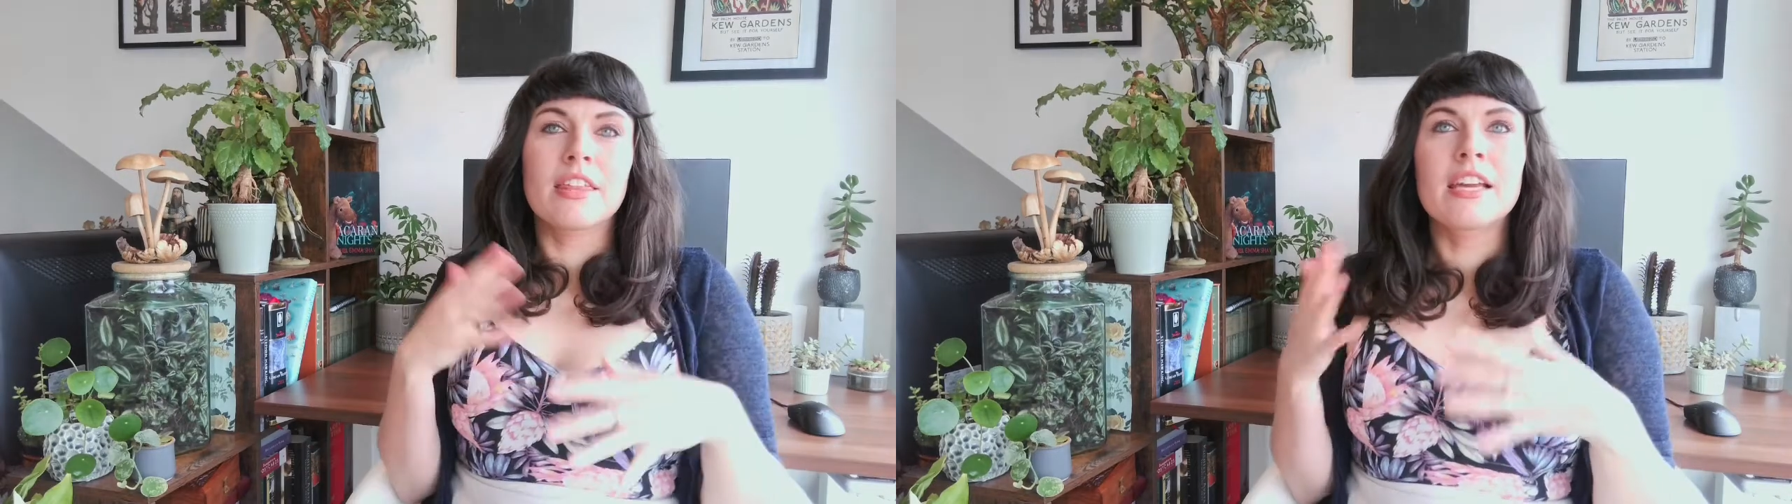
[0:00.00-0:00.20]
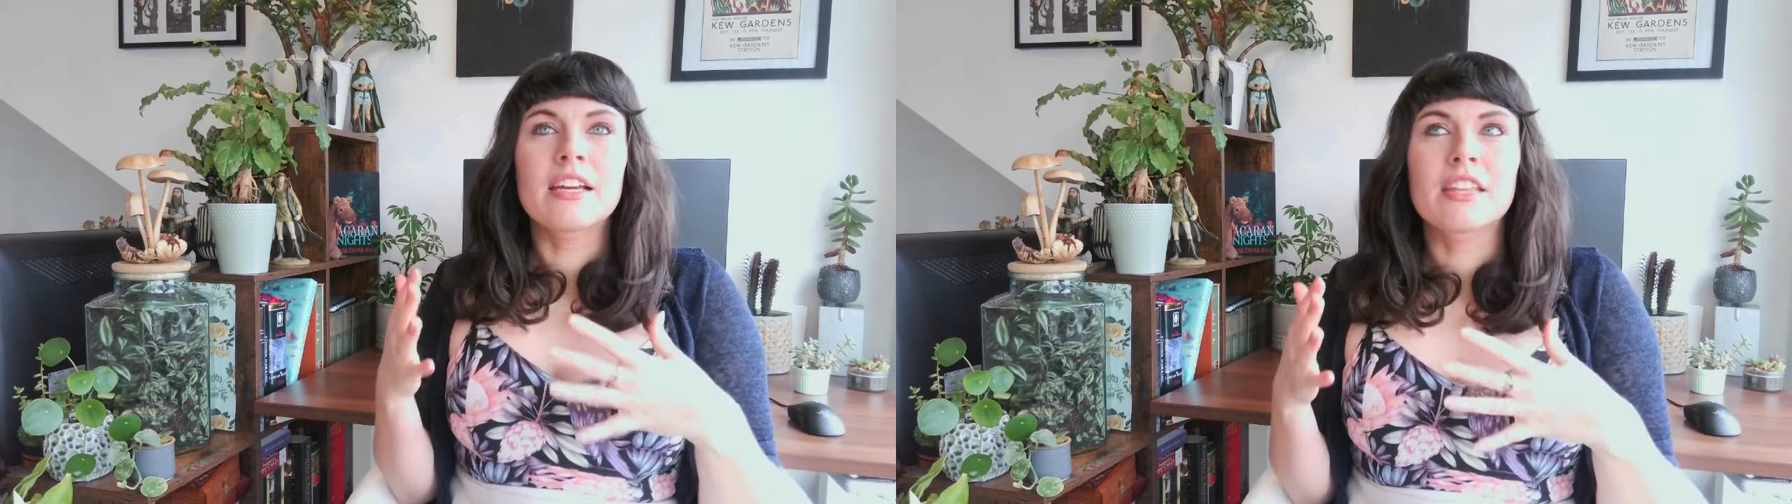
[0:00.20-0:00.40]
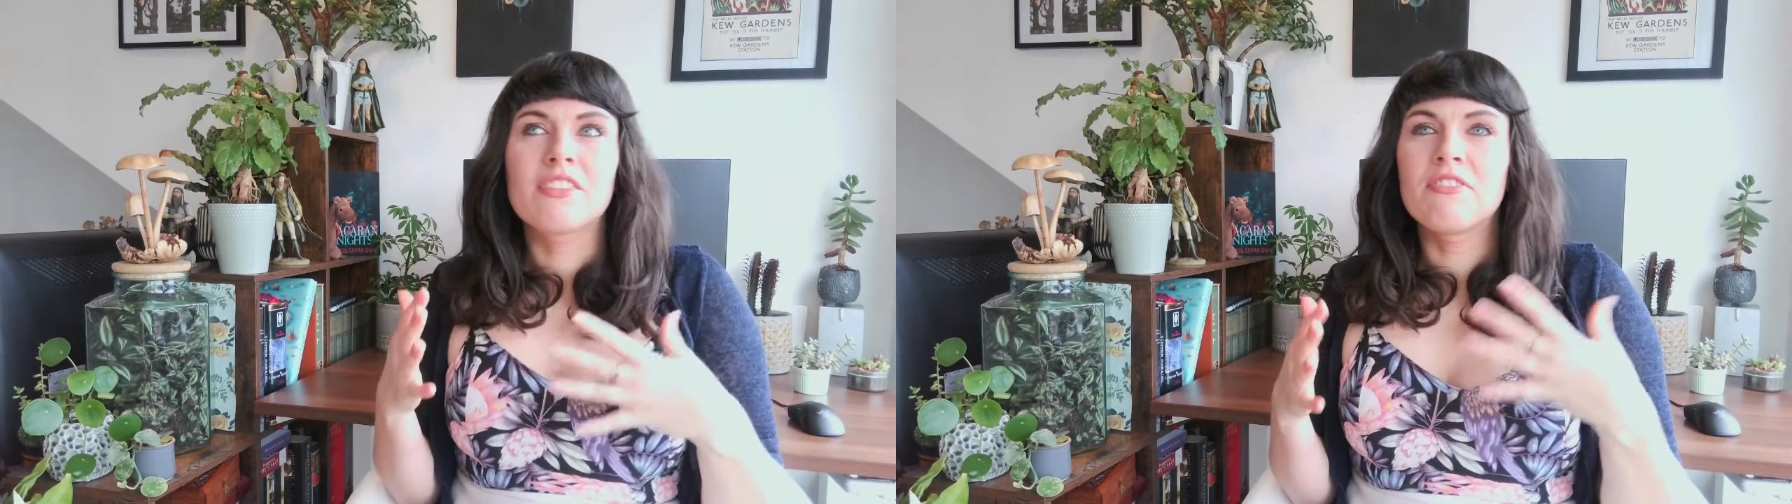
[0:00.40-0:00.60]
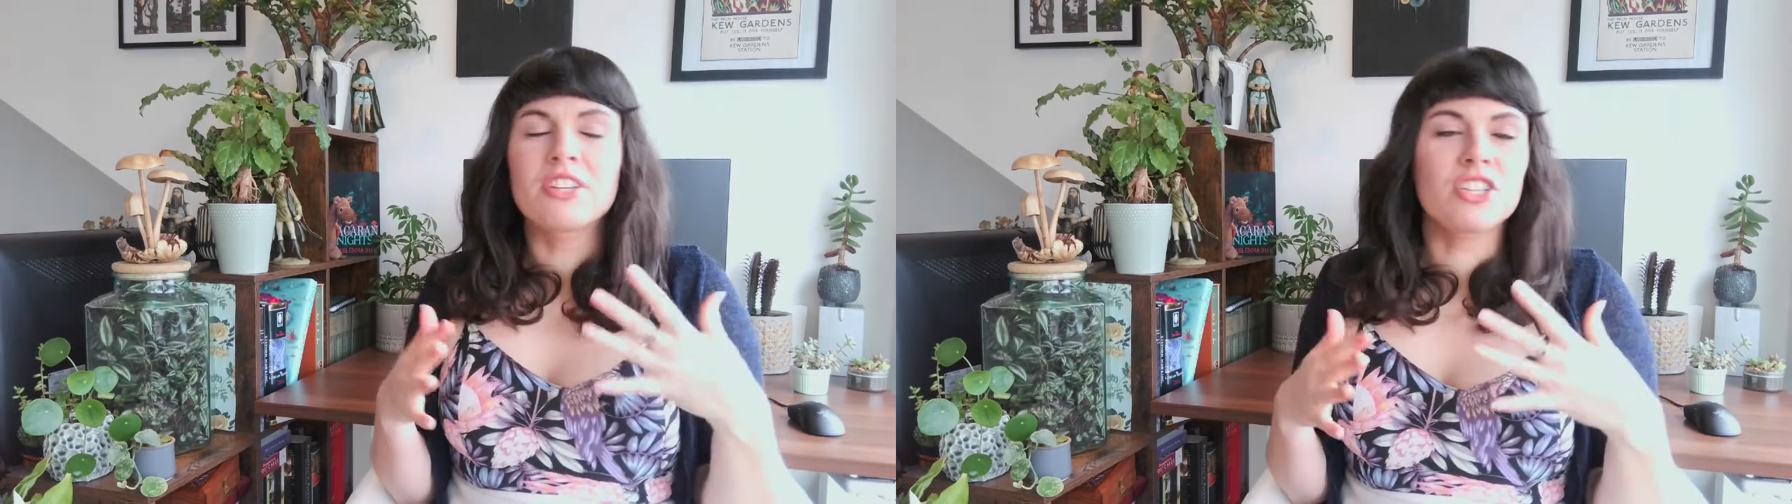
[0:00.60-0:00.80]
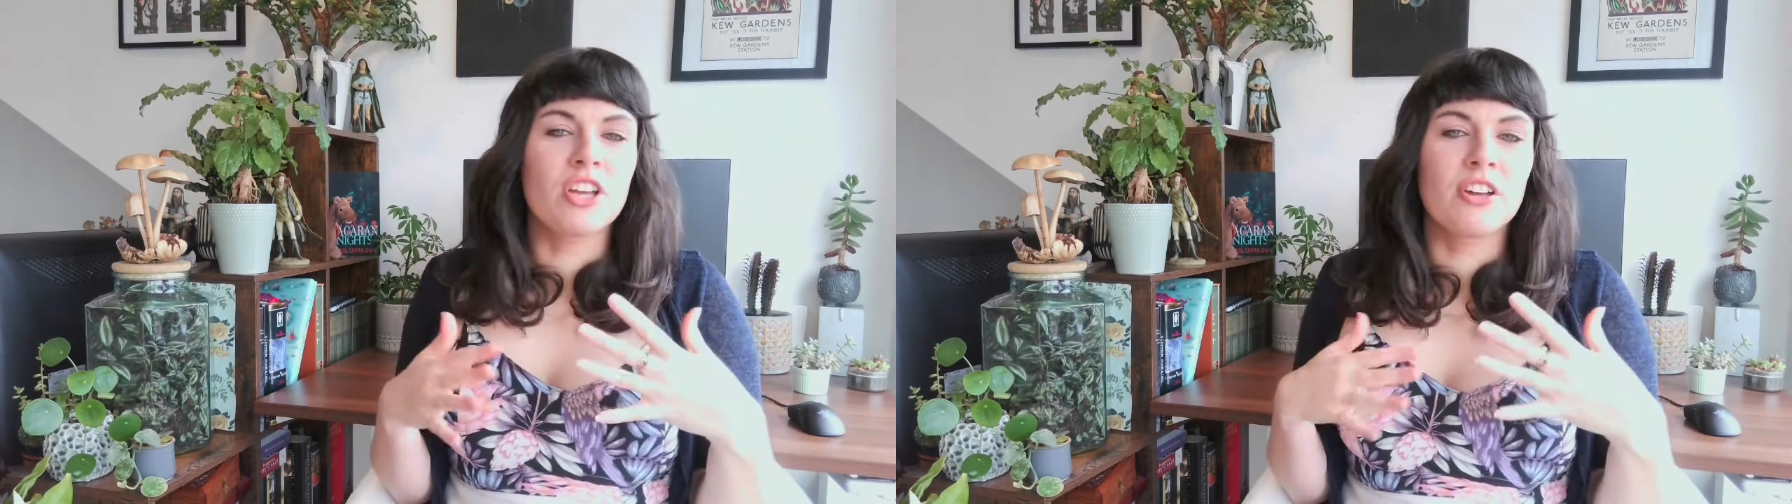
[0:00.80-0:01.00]
Think the
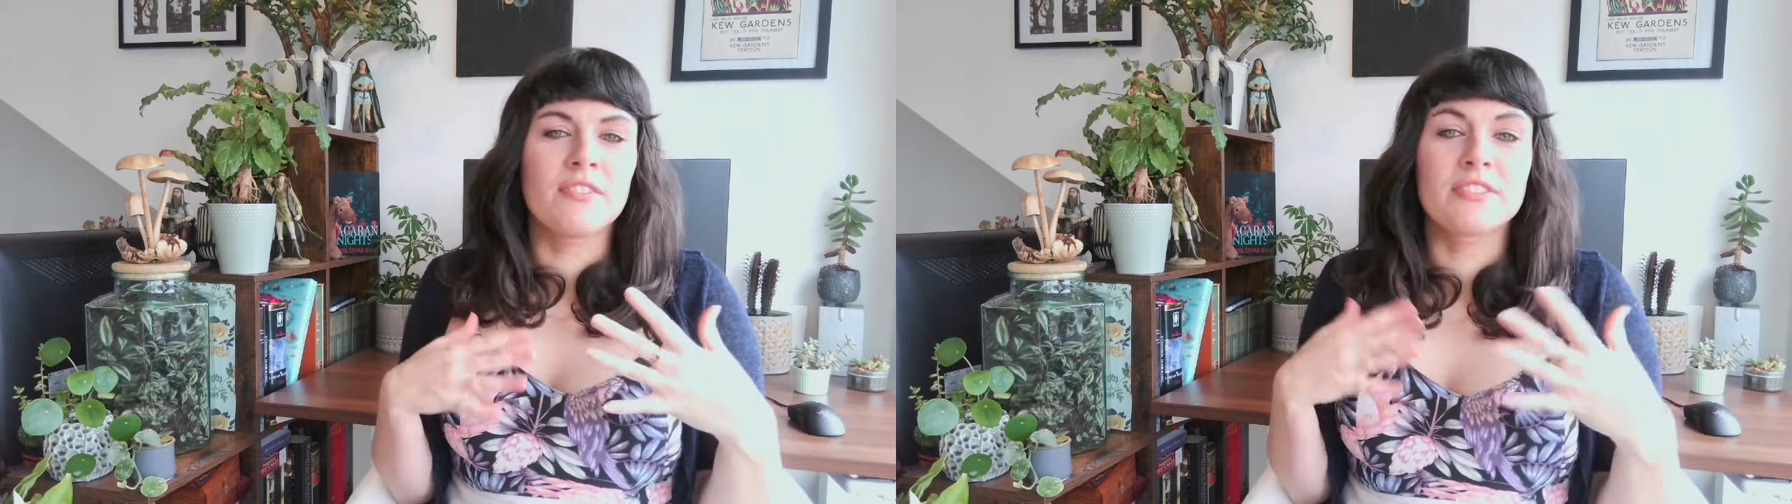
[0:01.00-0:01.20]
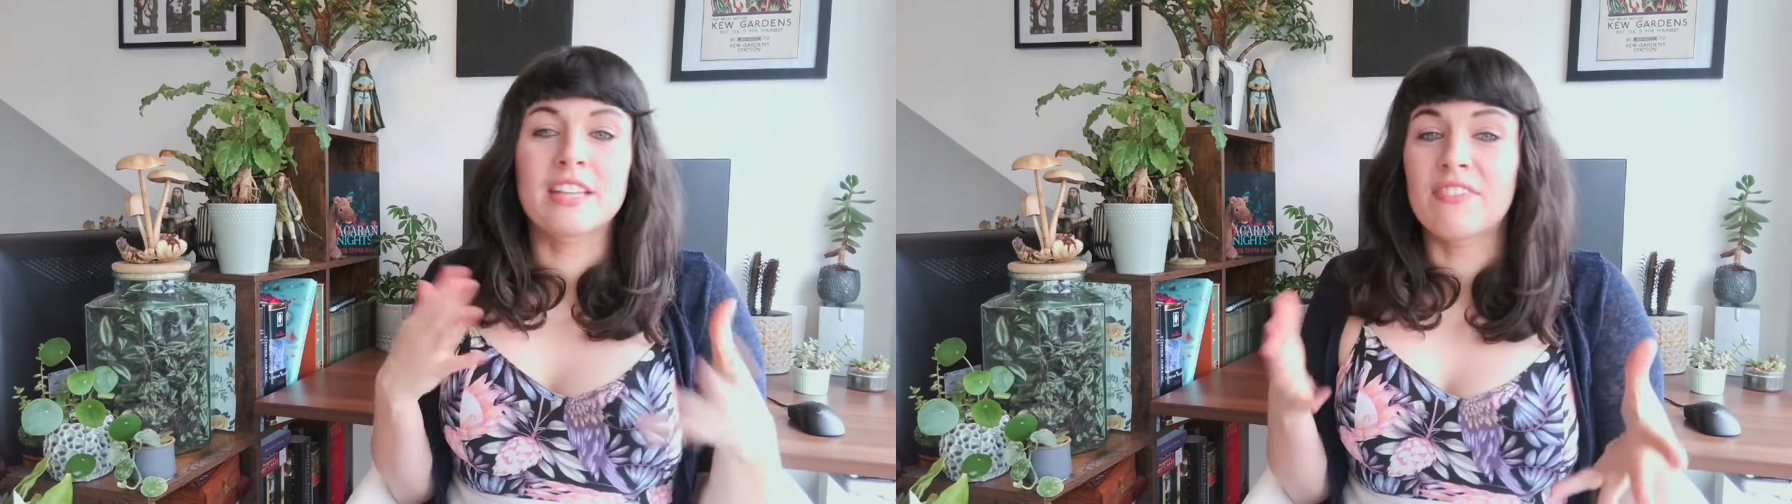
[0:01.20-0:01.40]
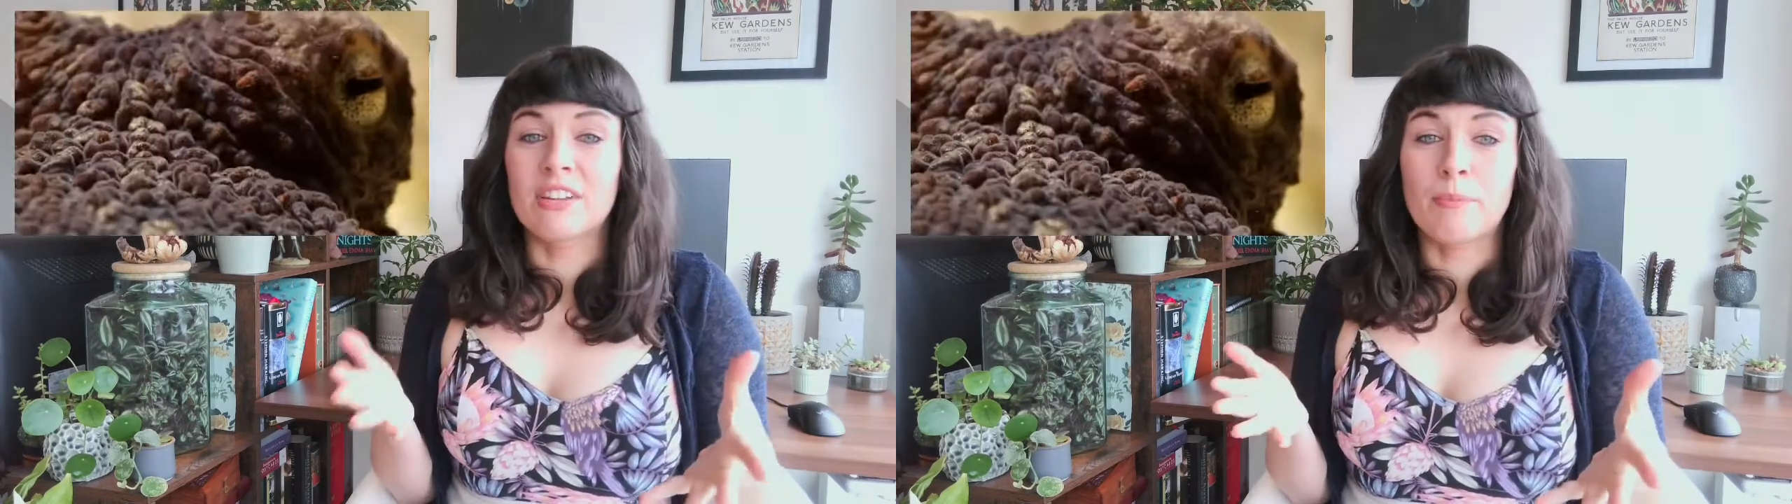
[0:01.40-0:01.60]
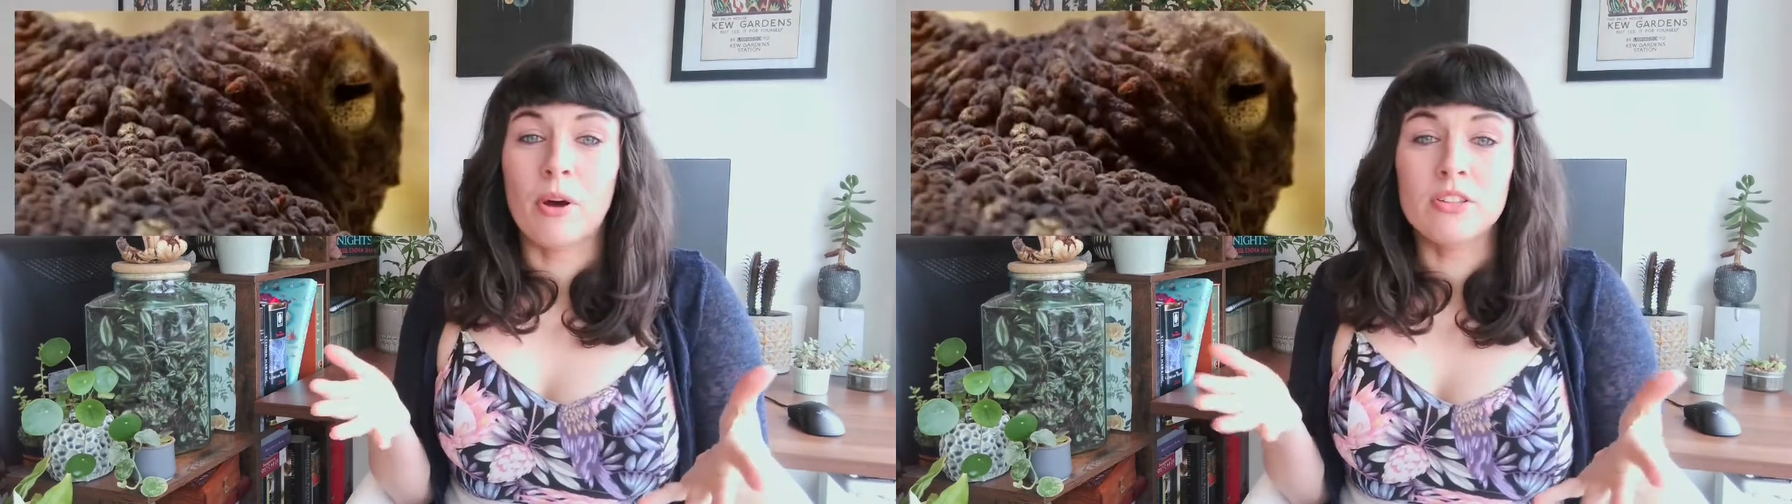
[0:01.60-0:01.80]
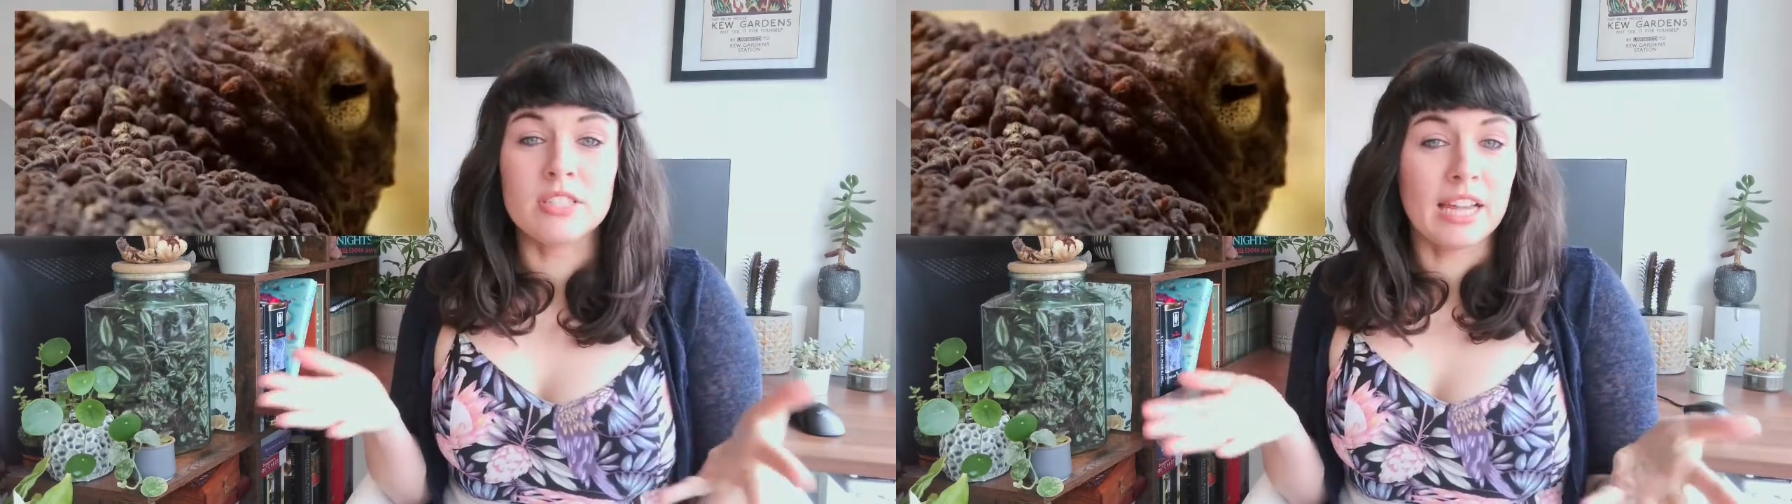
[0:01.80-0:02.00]
vision of
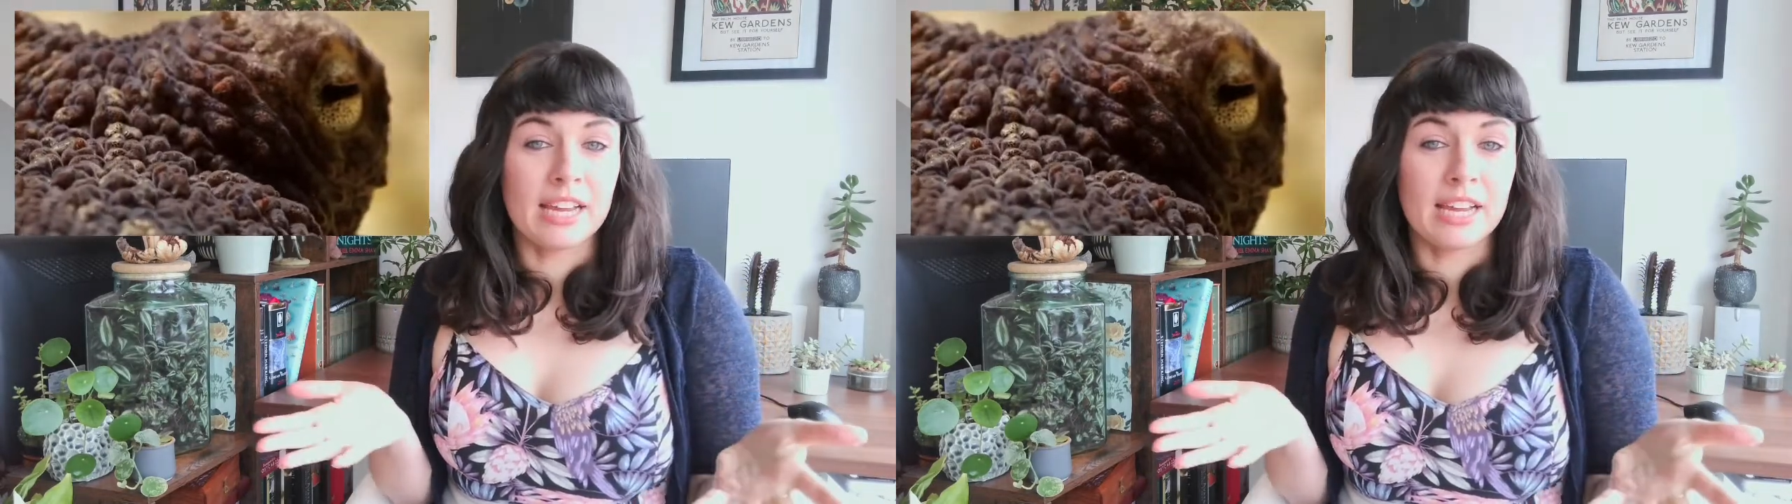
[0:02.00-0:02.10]
cephalopods like